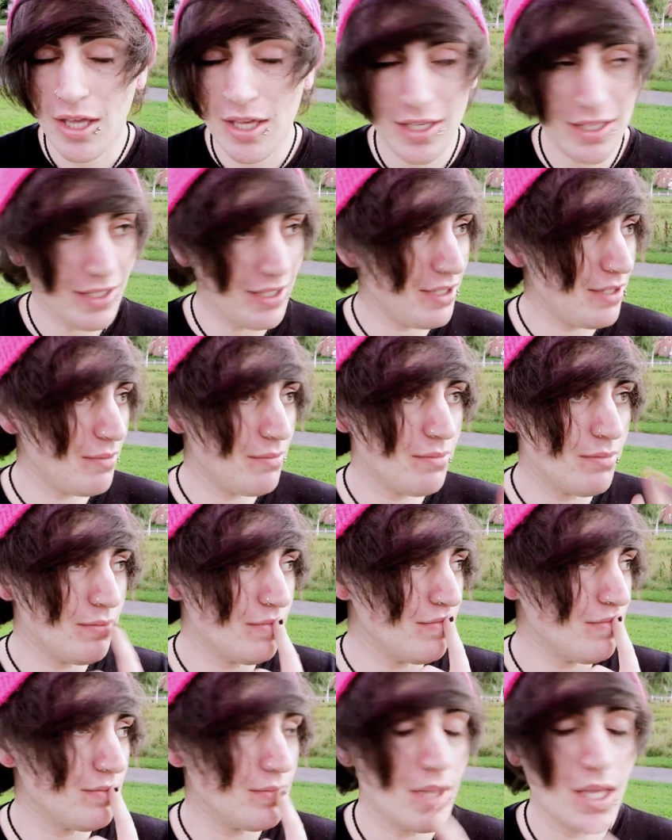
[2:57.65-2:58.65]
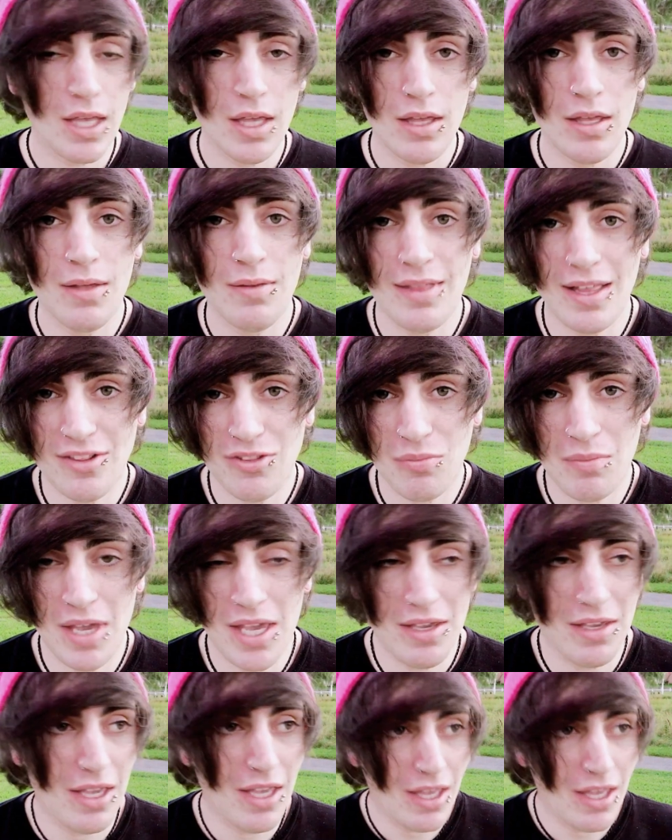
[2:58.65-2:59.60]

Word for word: Mm, that's me.